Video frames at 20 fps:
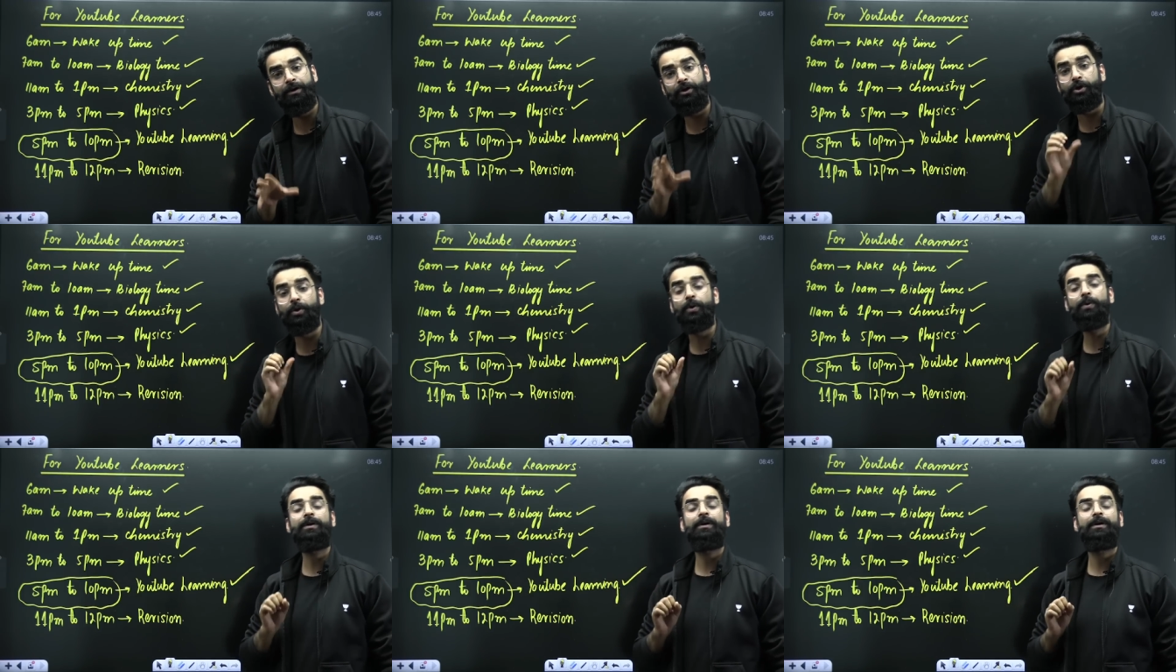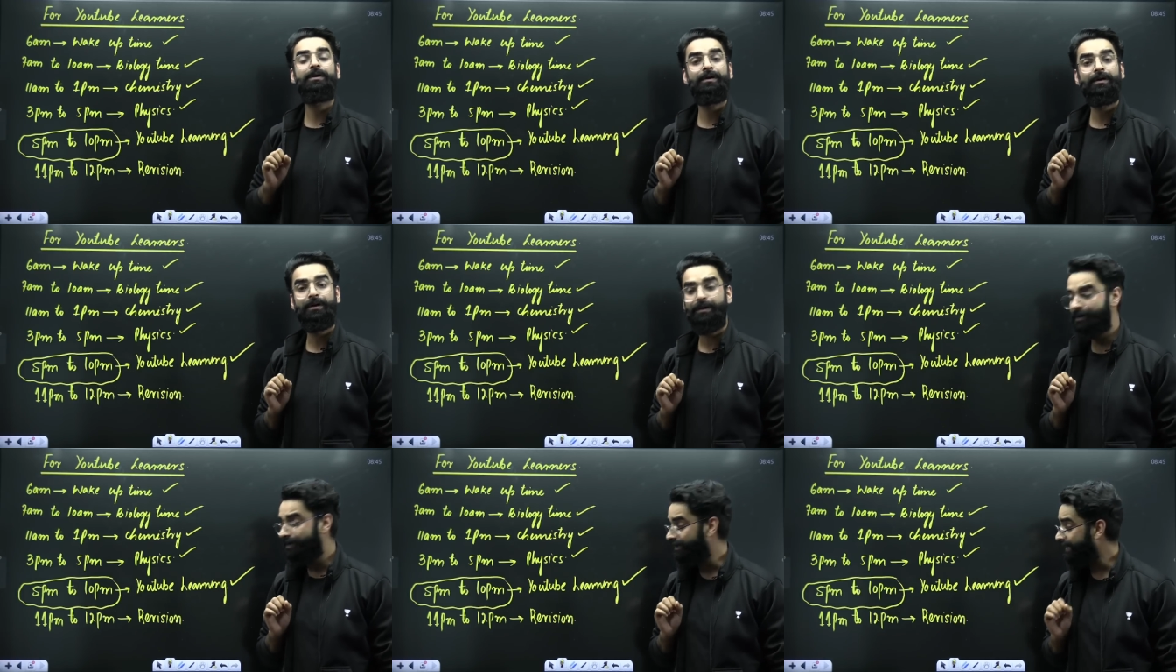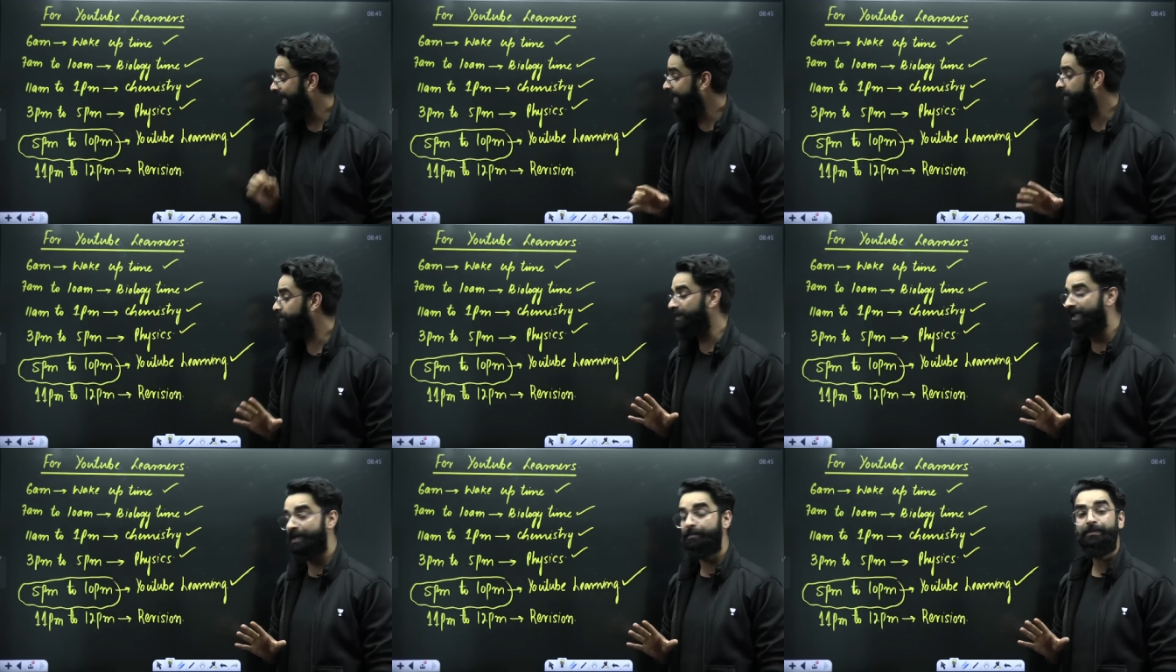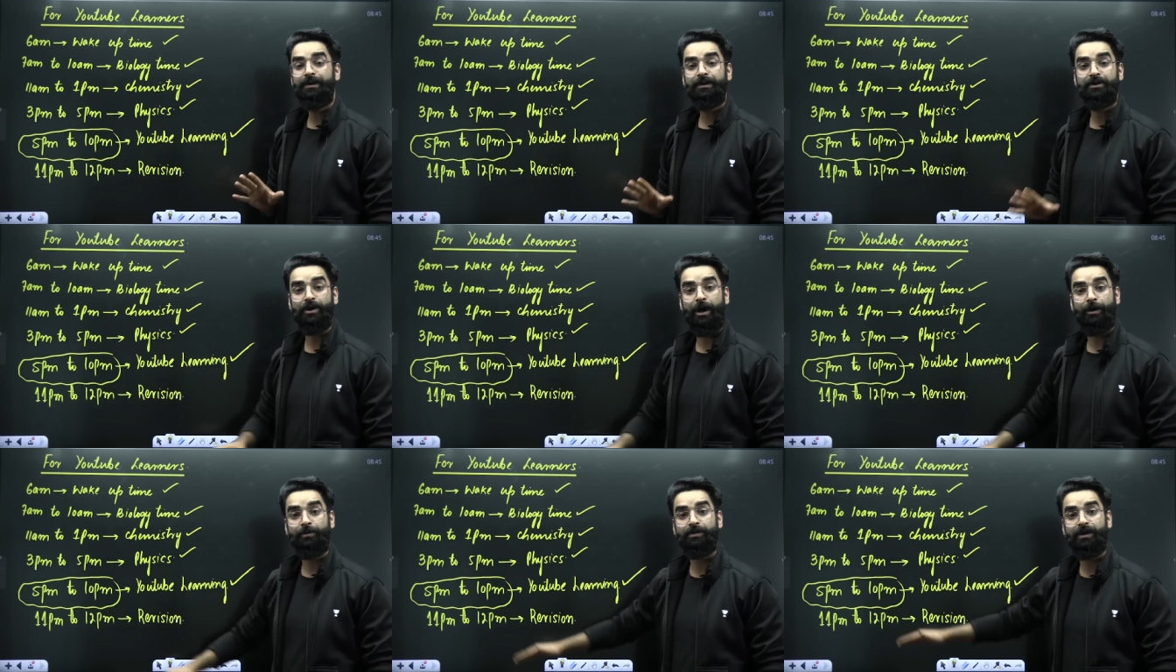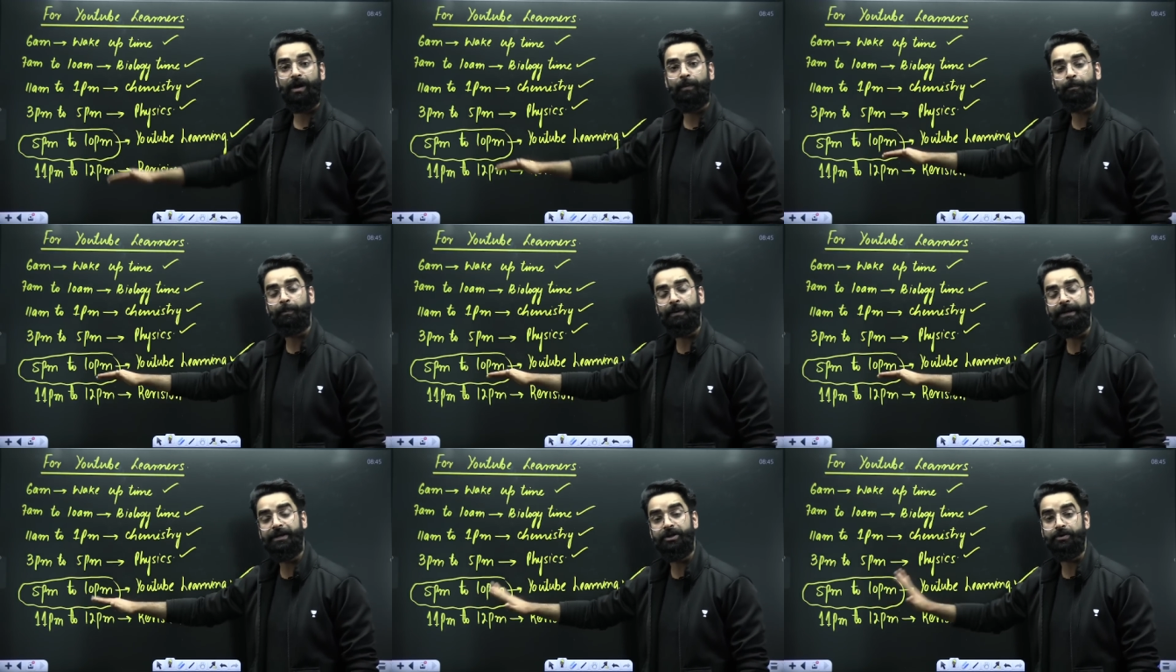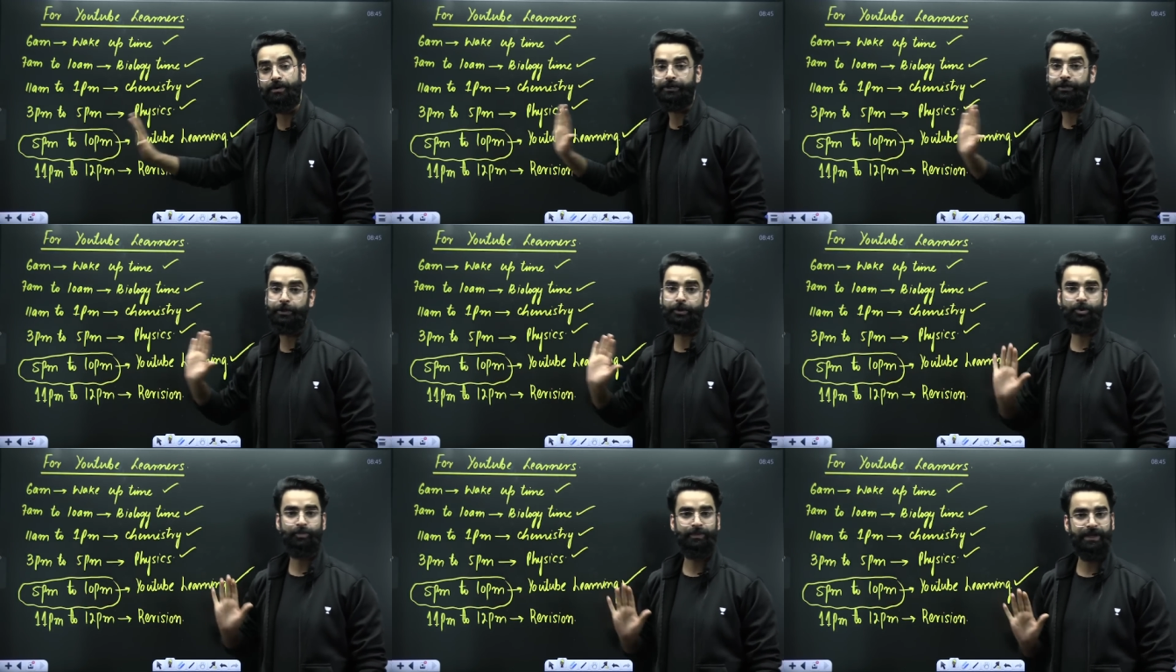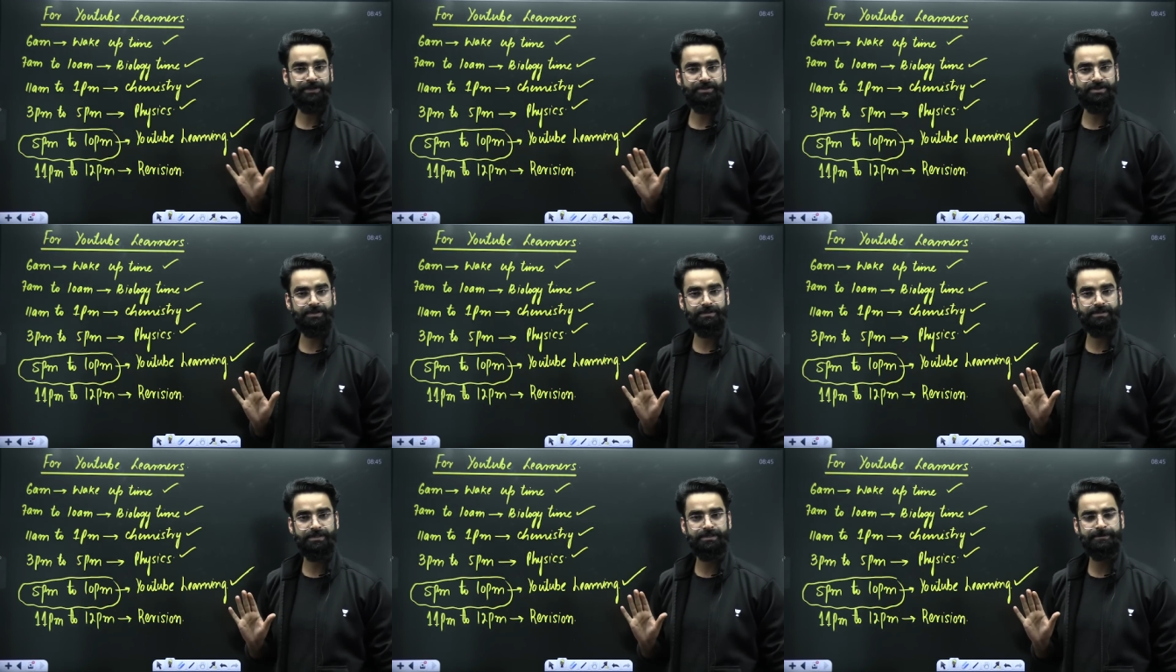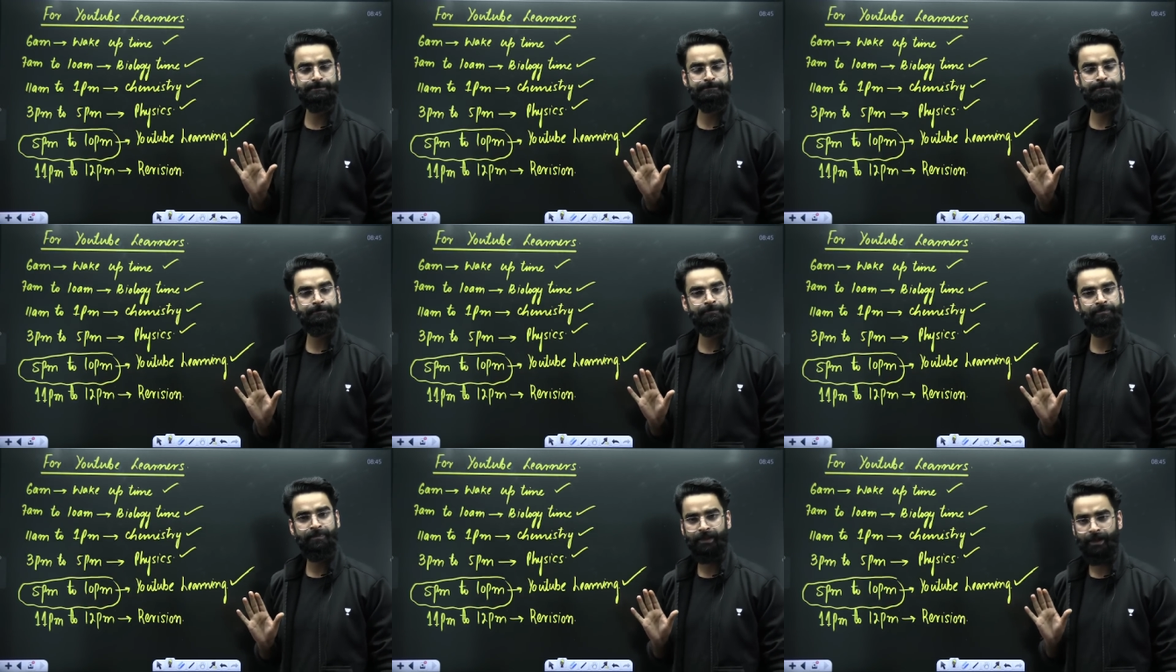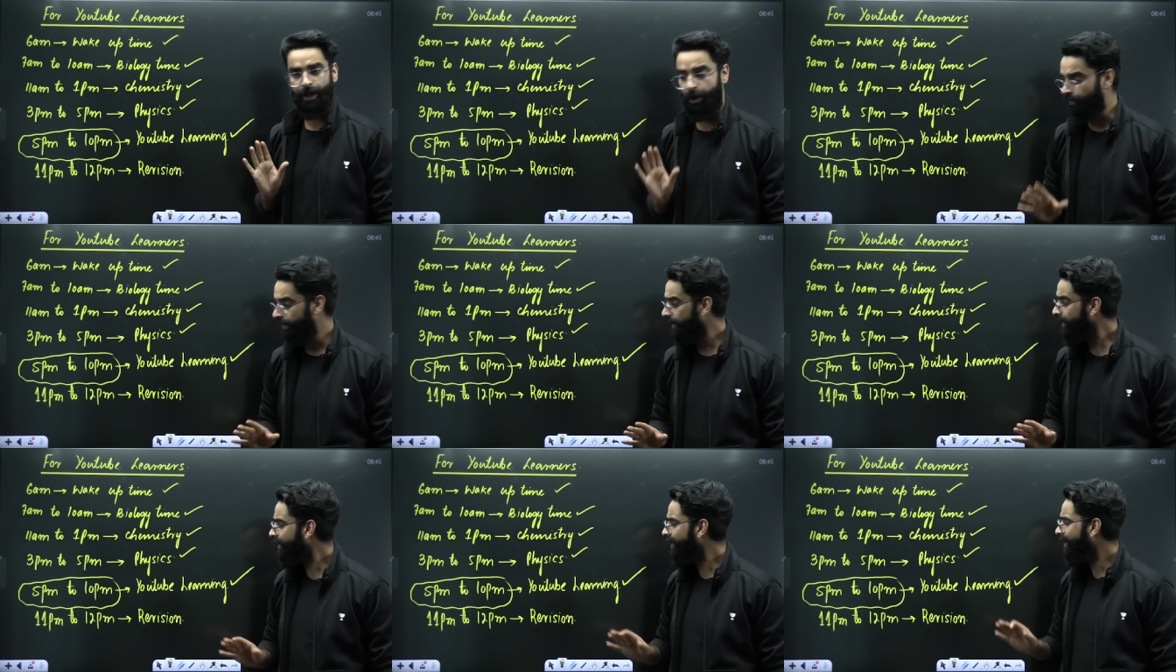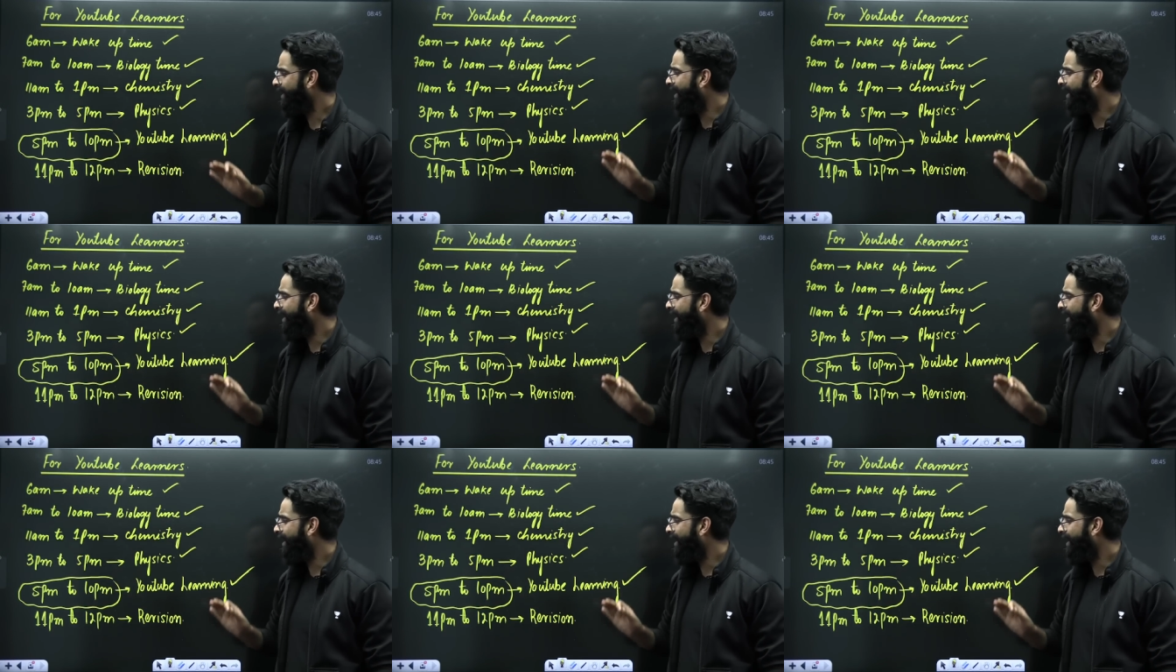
to 10 p.m. You have to complete your YouTube lectures, okay?